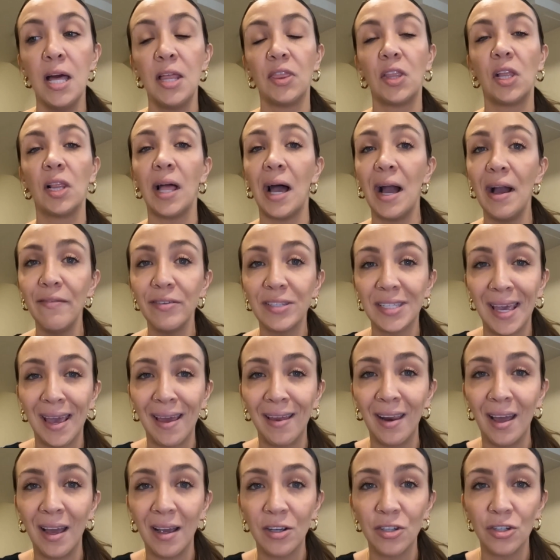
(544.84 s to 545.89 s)
The live
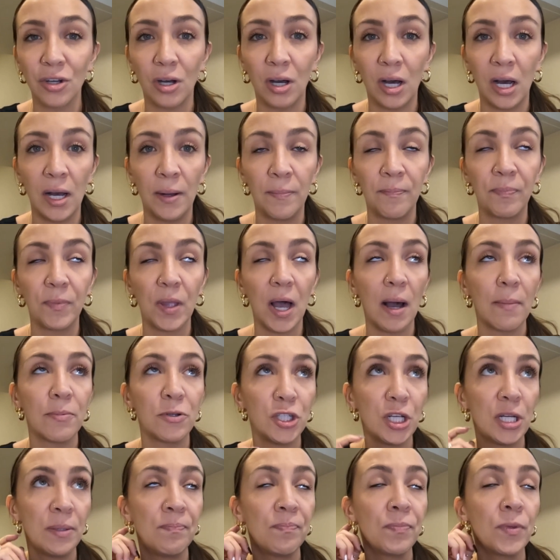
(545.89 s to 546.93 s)
scan
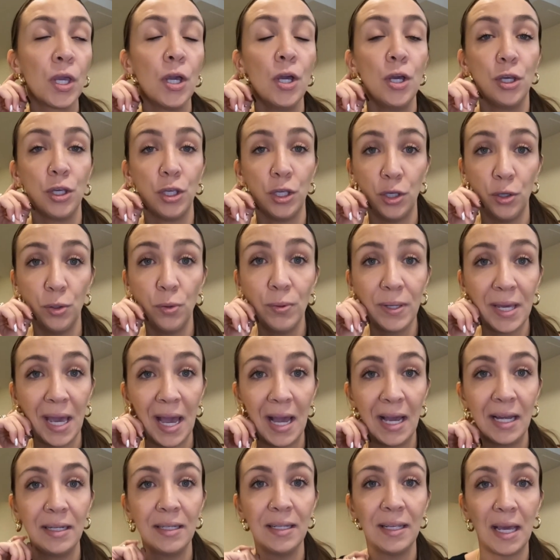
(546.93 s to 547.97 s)
option, you
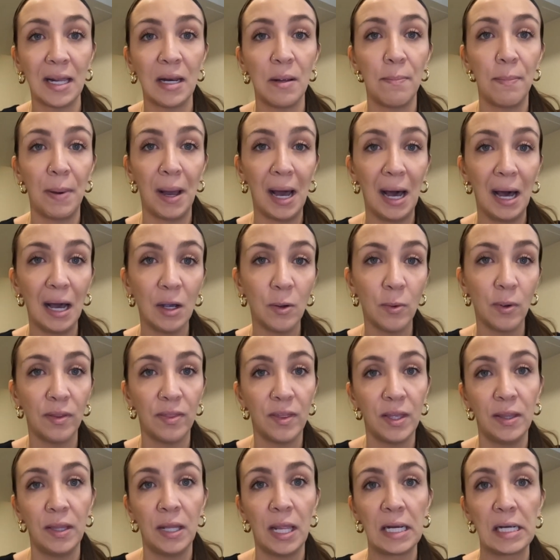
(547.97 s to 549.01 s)
can get it back
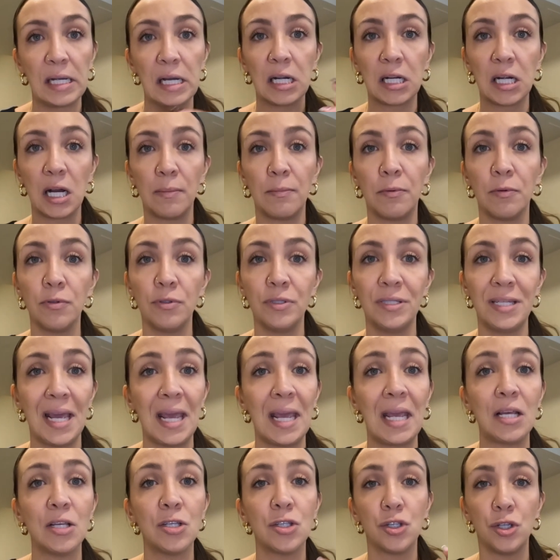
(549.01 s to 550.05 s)
within like a couple
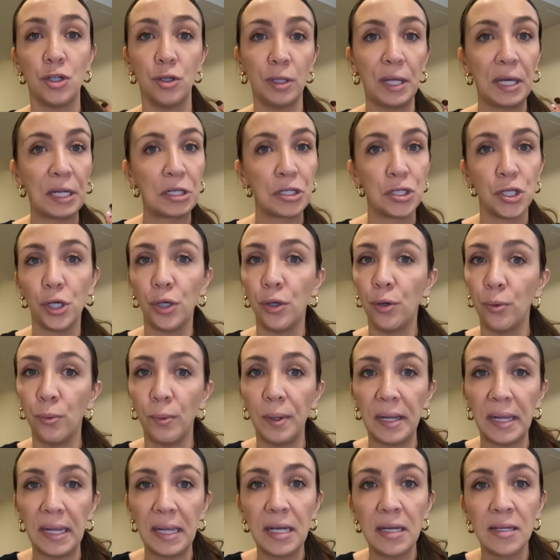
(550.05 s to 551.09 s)
days to like 2
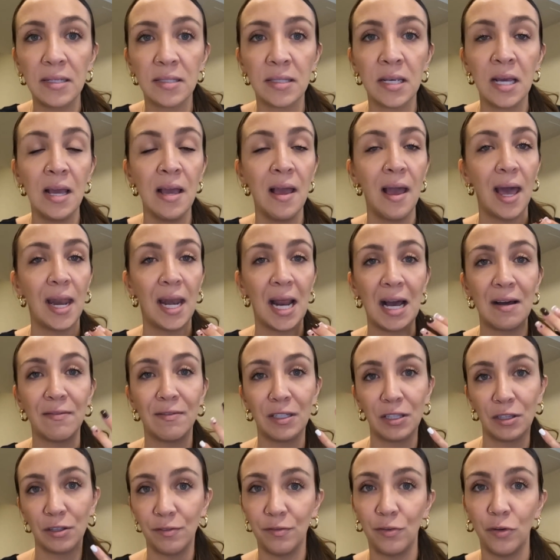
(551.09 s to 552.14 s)
weeks and have
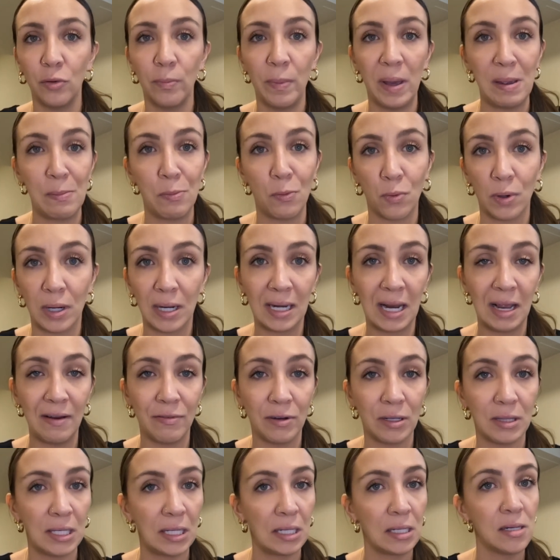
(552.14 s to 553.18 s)
like the full paperwork and
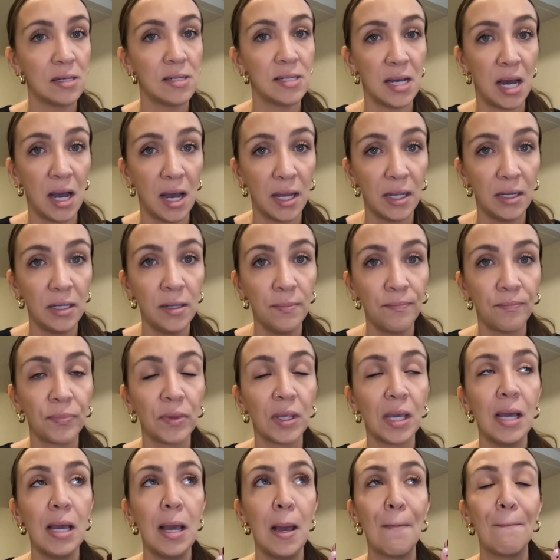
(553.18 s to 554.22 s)
everything done.
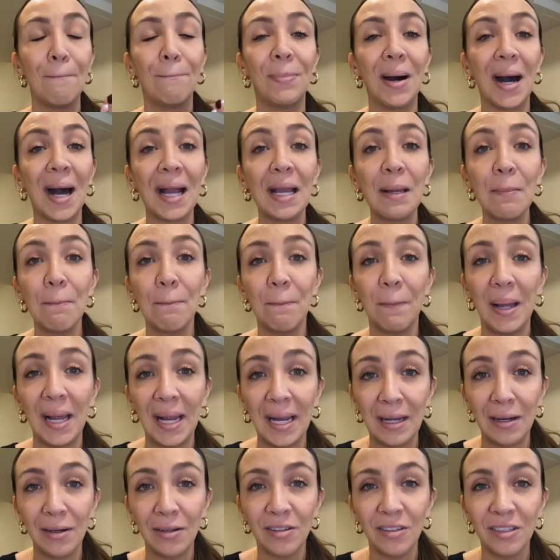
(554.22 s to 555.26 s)
By
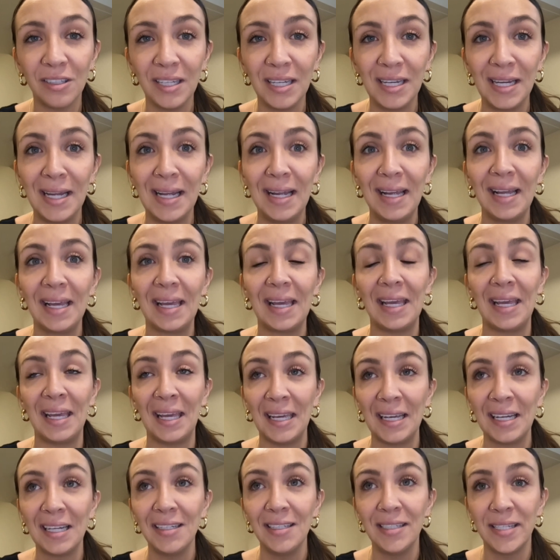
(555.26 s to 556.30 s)
mail,
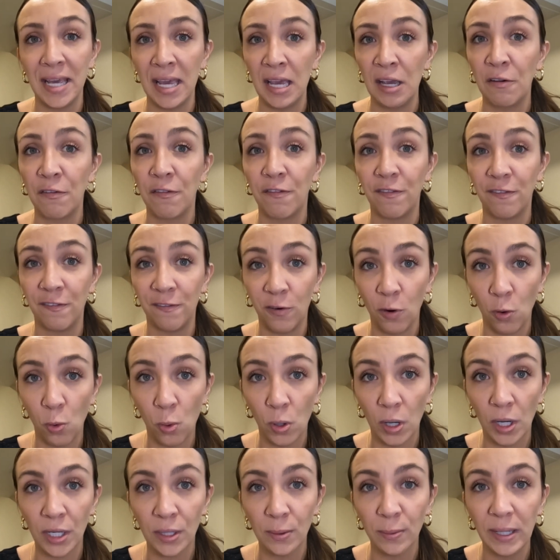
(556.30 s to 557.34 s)
it could take
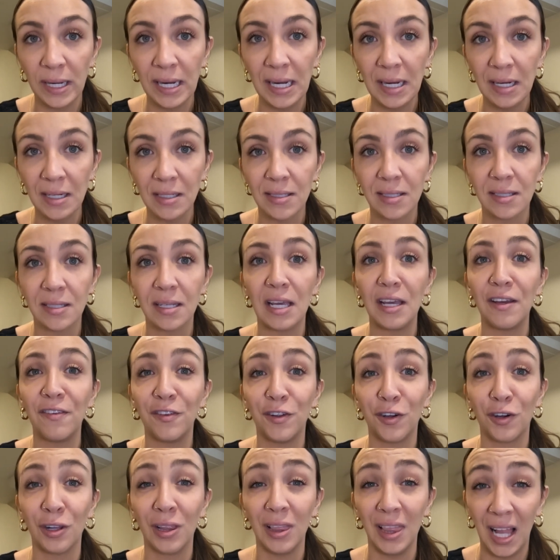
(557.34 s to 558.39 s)
4 weeks if
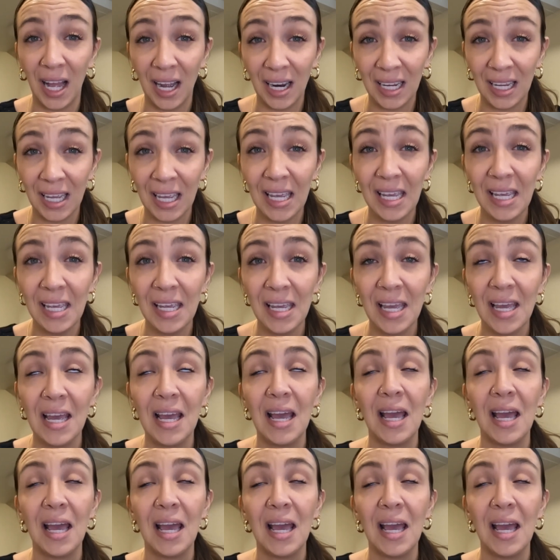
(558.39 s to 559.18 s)
you're lucky,